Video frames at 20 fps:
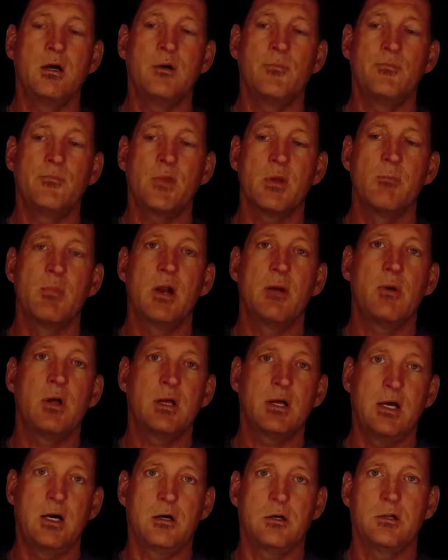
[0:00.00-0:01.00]

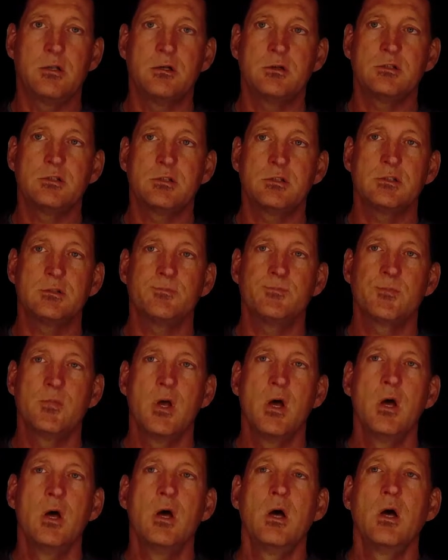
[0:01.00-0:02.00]
metabolic alkalosis.
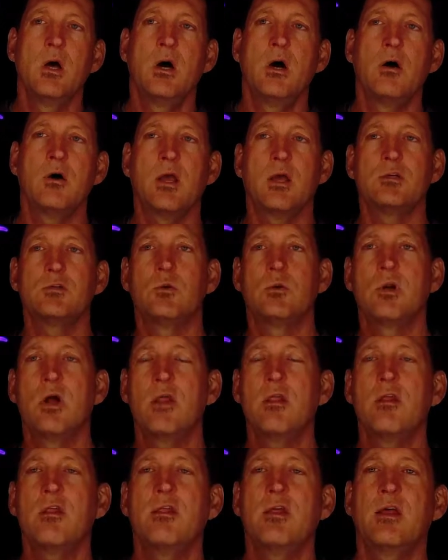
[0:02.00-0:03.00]
Okay, so
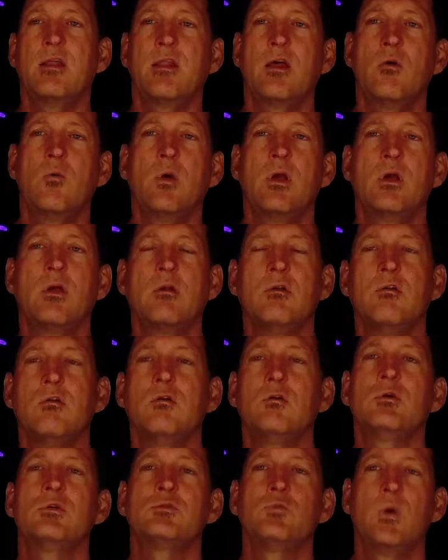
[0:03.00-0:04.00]
another thing that we can
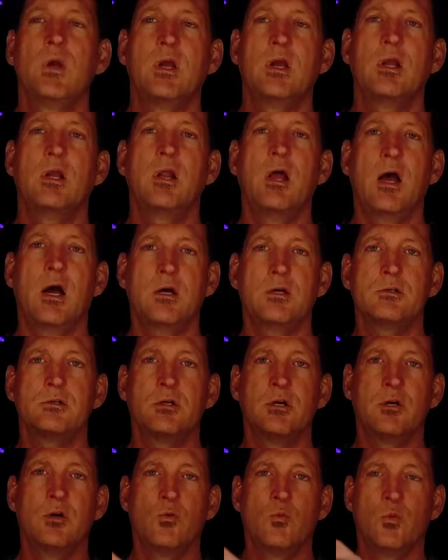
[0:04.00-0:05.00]
do is we can
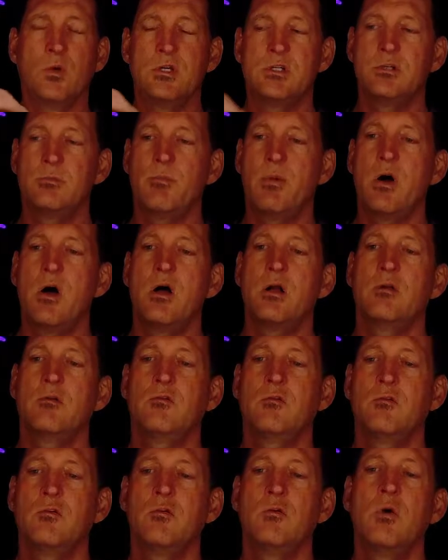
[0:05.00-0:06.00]
actually respond
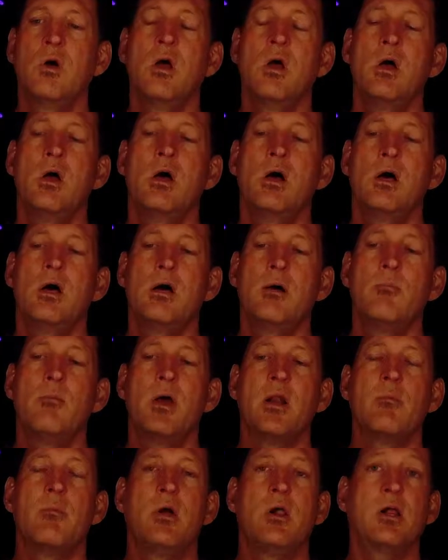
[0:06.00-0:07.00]
to
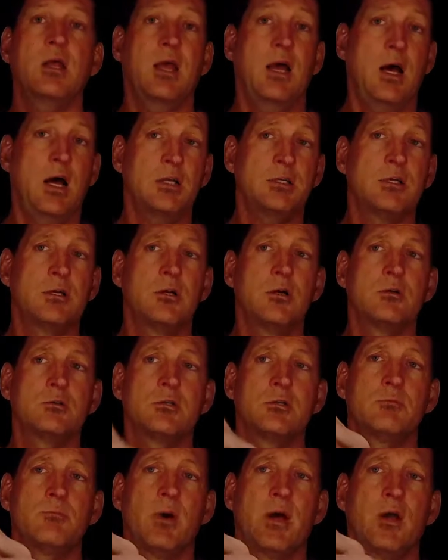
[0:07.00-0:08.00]
metabolic
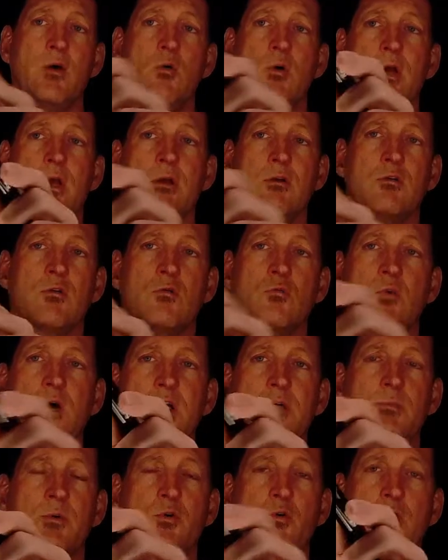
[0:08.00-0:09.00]
acidosis by going into
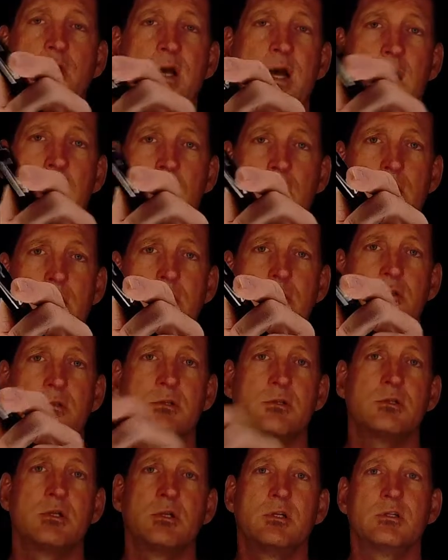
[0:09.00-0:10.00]
respiratory
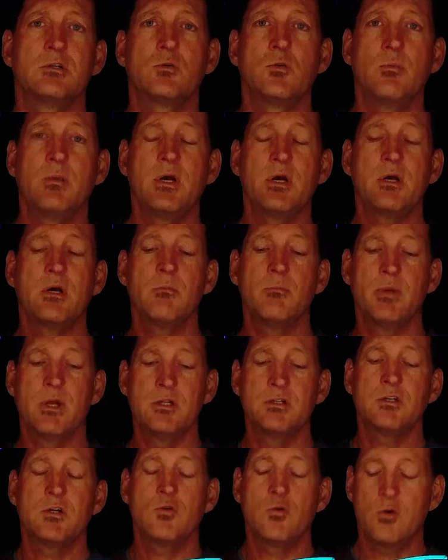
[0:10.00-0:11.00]
alkalosis, and this would be a
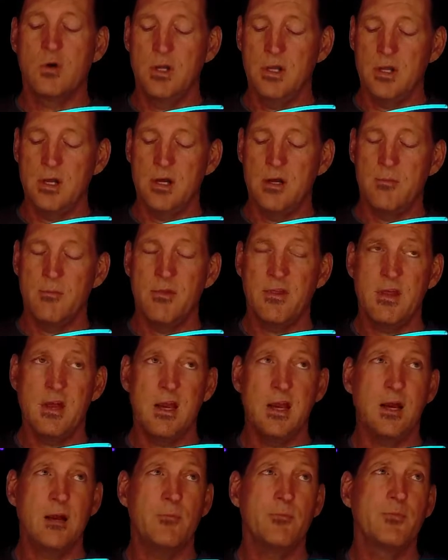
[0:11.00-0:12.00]
compensatory
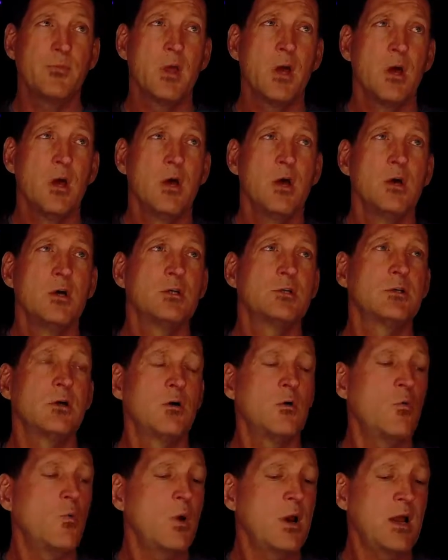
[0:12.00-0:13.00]
thing.
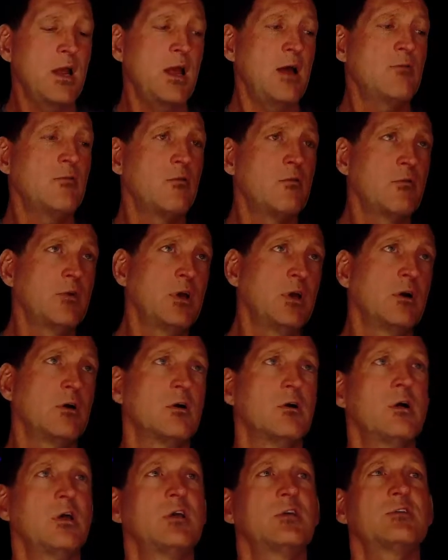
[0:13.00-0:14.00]
So what I have over
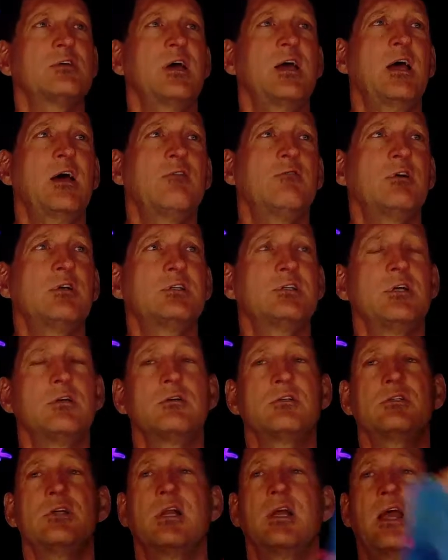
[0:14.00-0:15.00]
here is I have acetoacetic